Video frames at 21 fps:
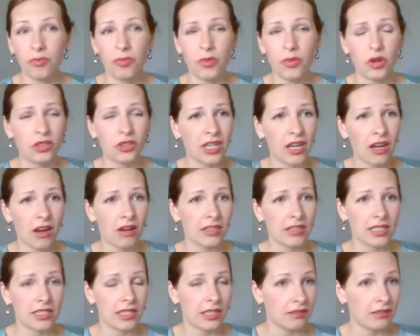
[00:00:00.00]

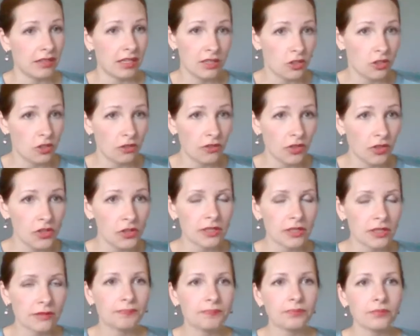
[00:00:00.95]
podcasts and
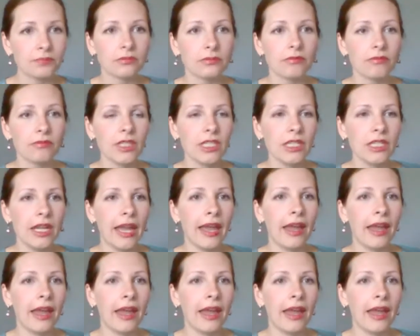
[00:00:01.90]
interviews. Mm-hmm.